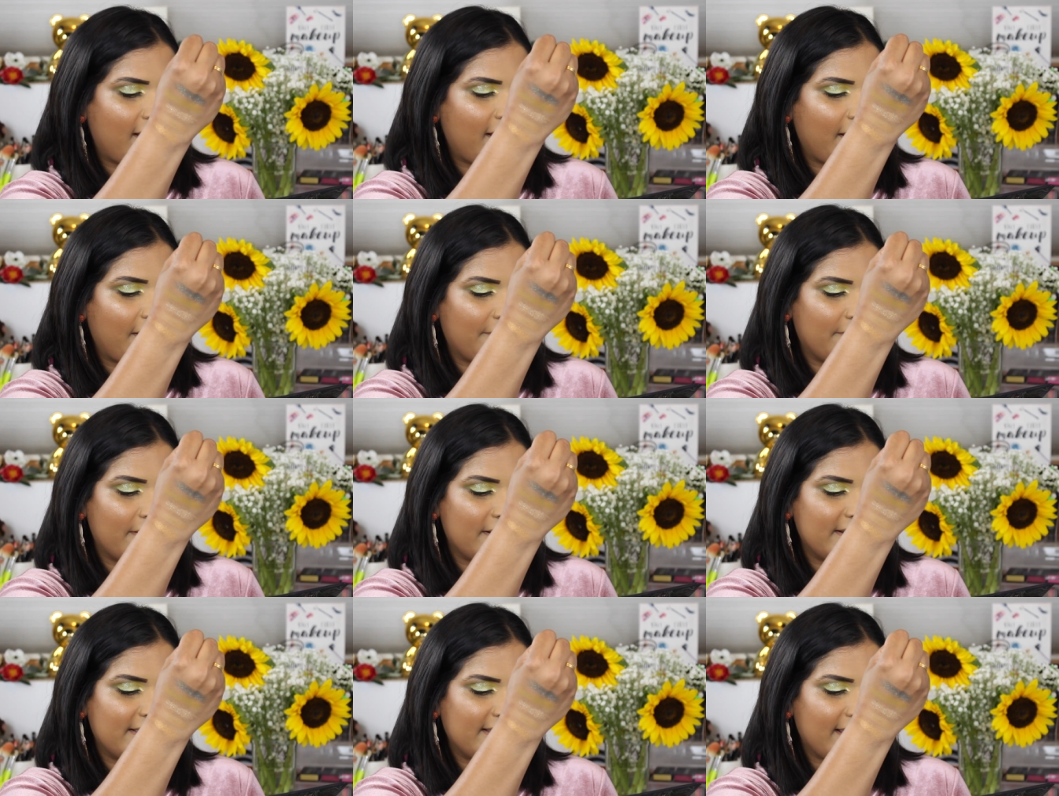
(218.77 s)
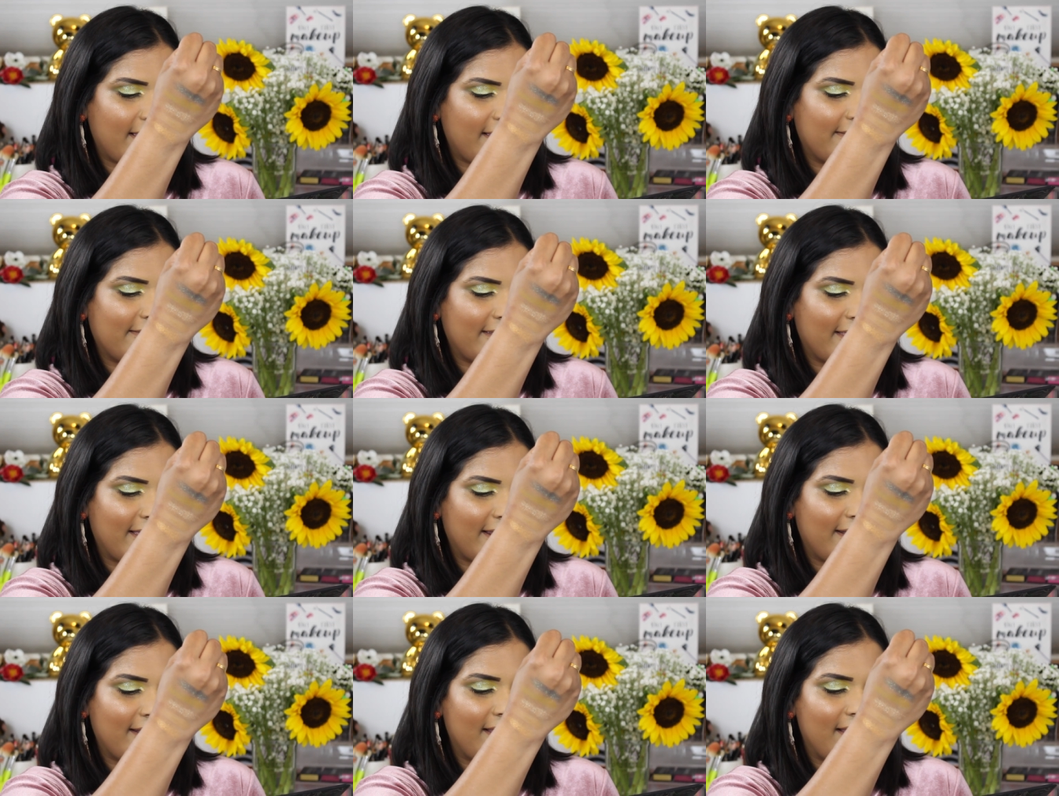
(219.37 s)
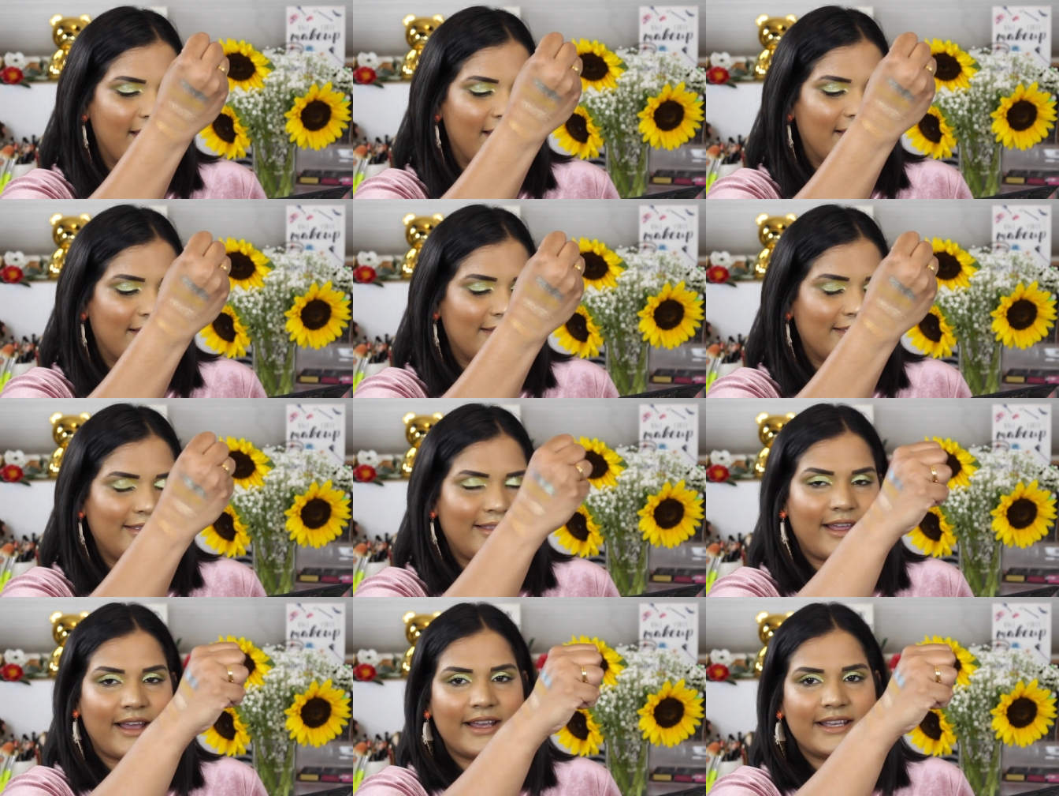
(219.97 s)
Iris, and then
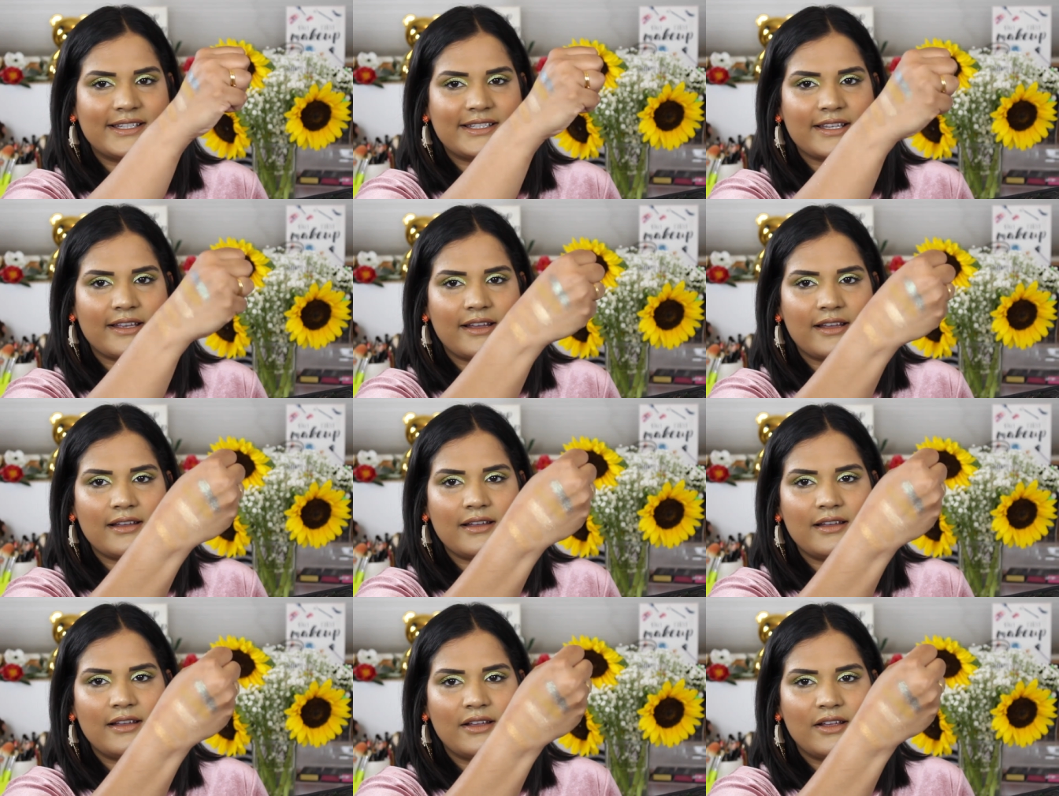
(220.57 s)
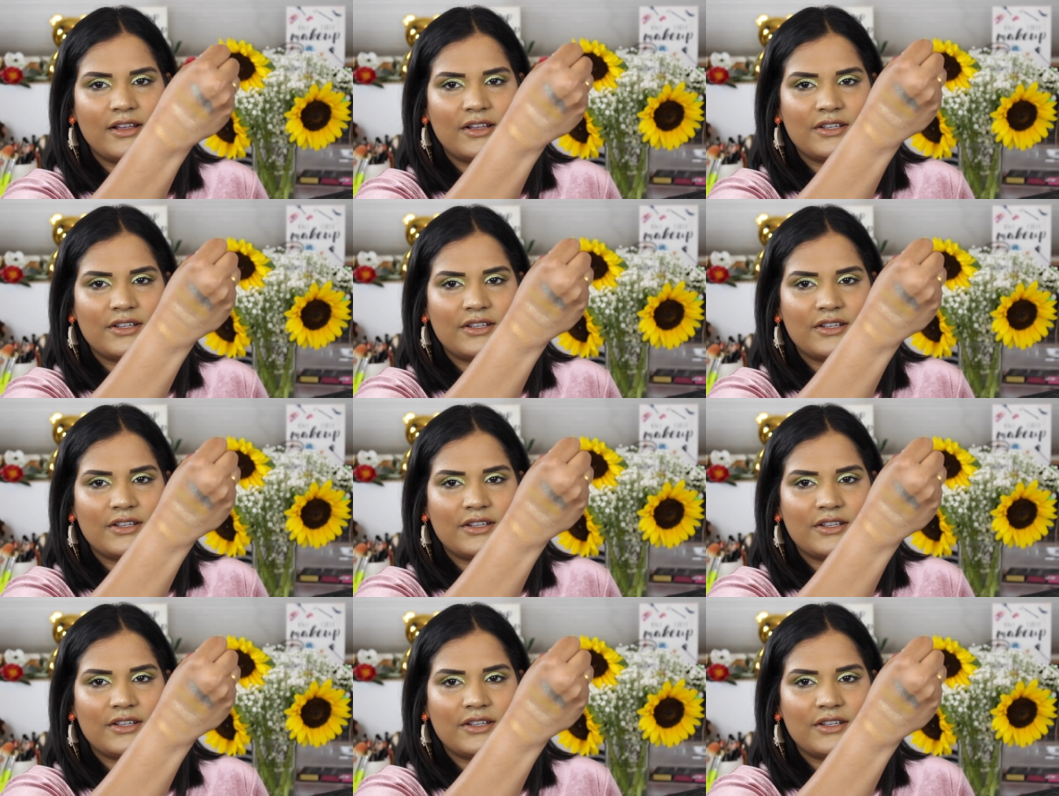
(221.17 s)
Liza.